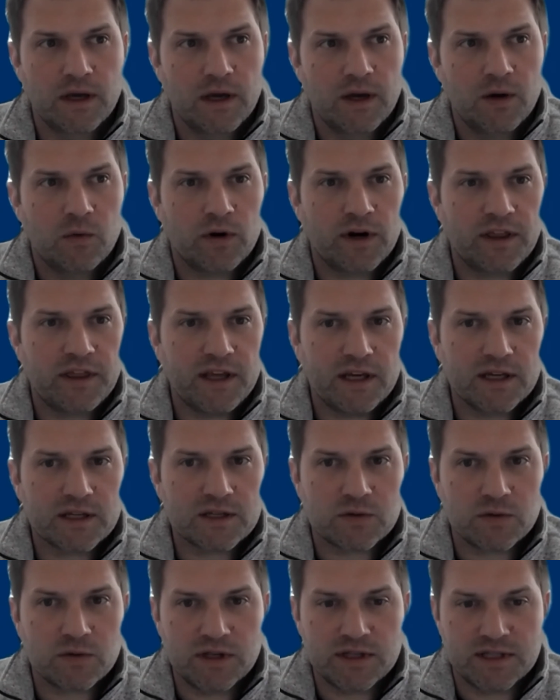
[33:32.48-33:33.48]
what I think
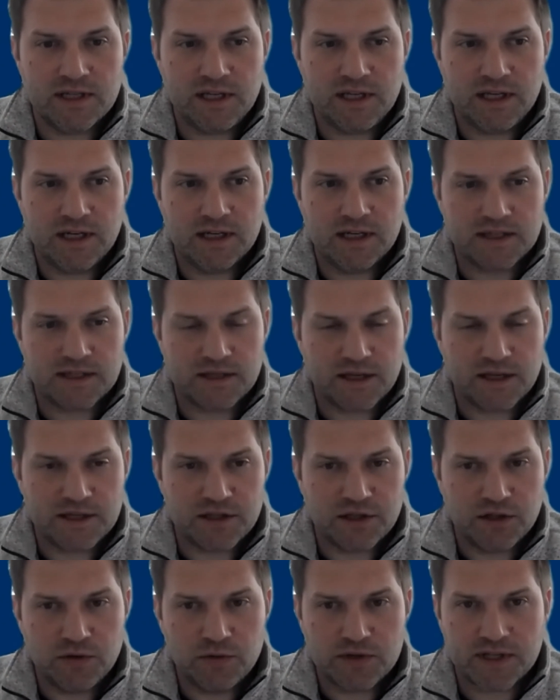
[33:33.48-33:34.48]
is neat as a
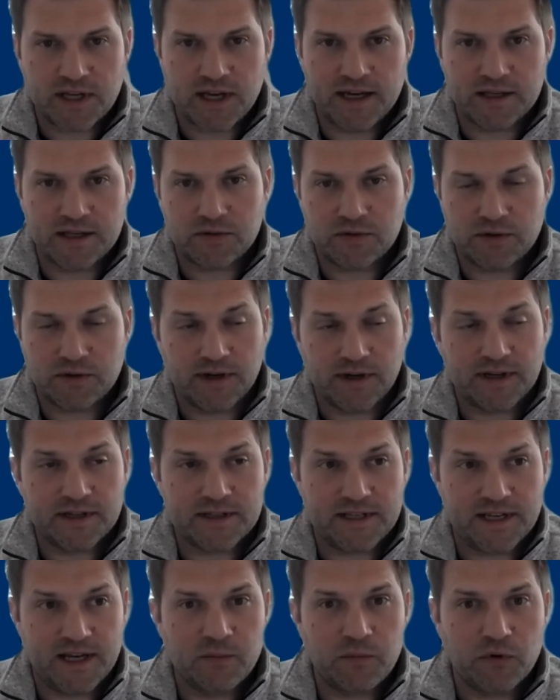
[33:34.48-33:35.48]
use case or an
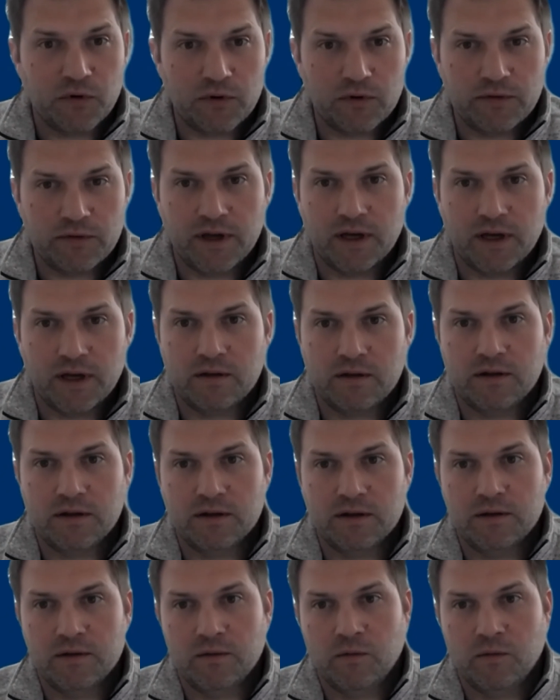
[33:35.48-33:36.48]
example that
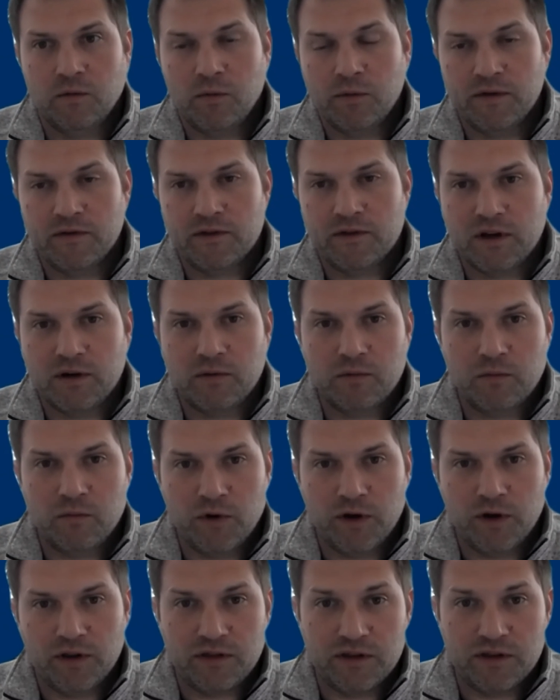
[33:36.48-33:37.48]
what we've done
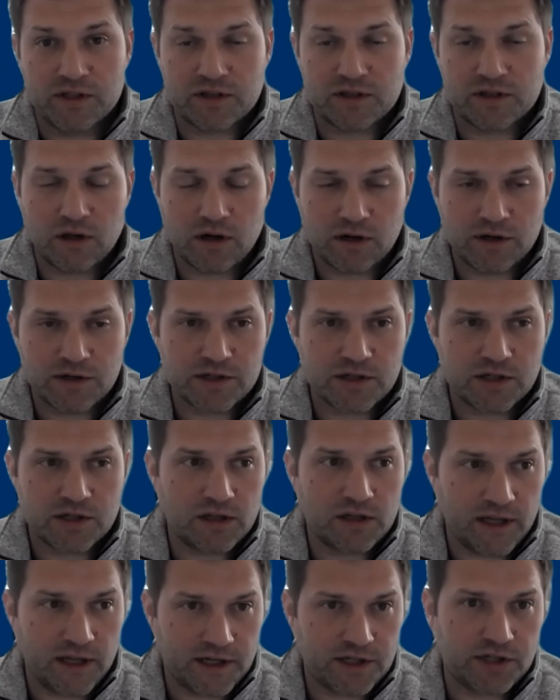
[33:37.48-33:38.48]
with this large
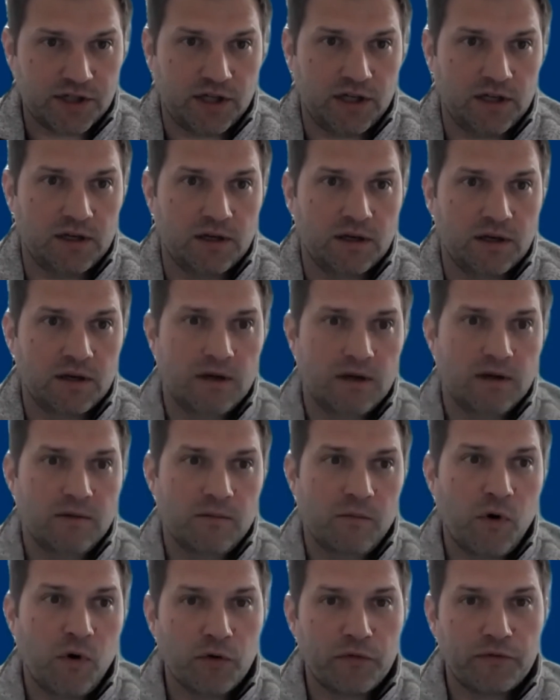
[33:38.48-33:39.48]
collection,
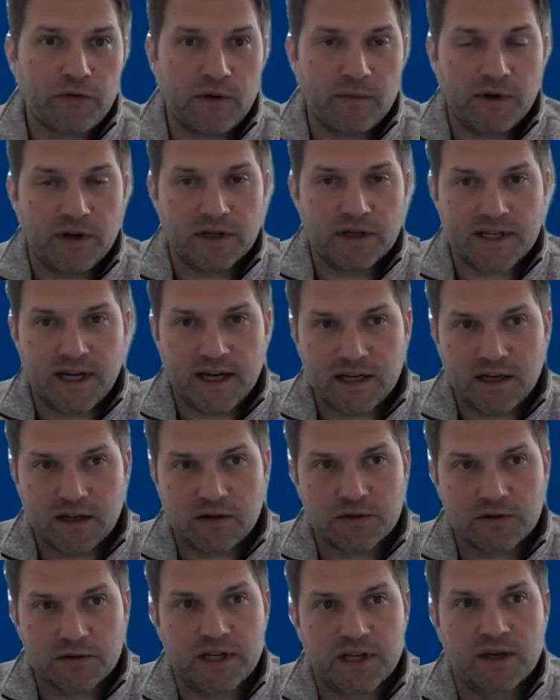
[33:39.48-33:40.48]
both from a
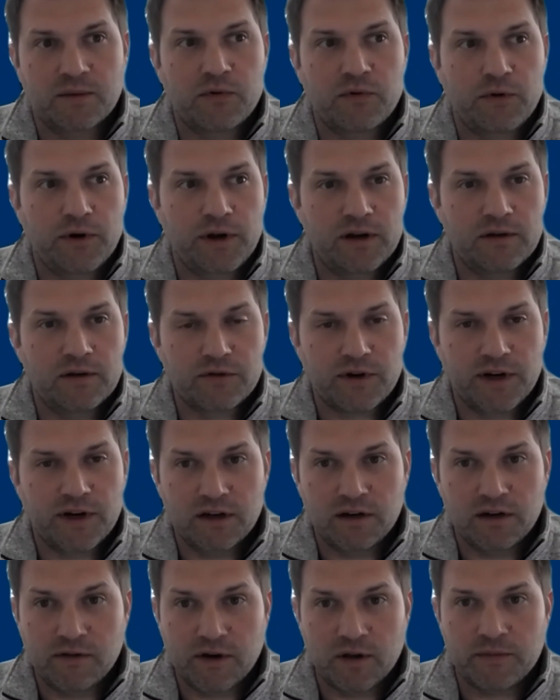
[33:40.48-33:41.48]
technical standpoint of trying
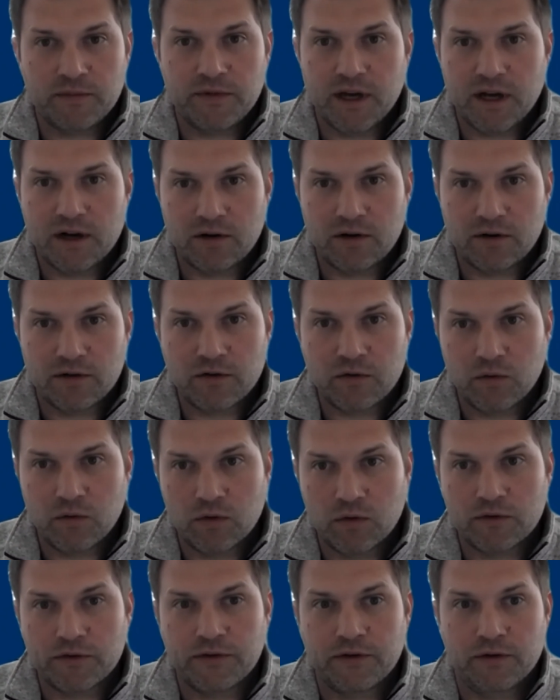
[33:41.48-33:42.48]
to develop the editor
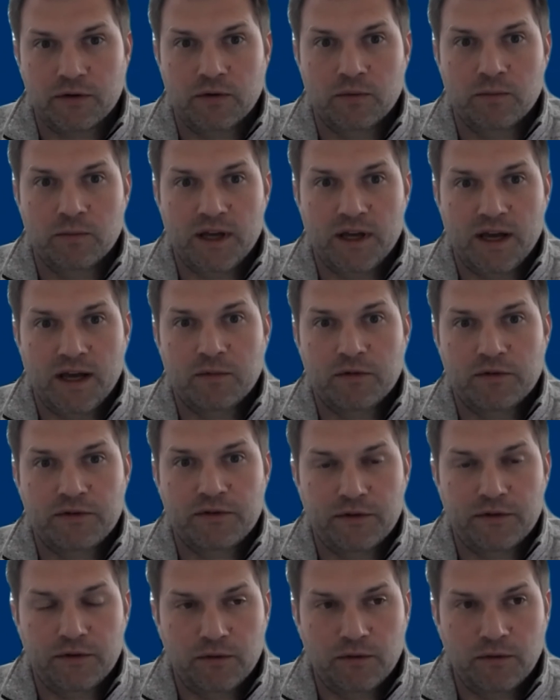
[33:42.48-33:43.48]
tool to be able
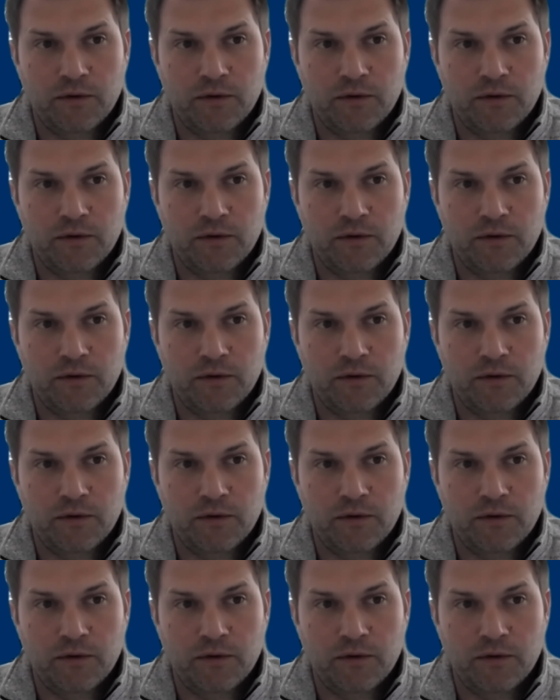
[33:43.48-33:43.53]
to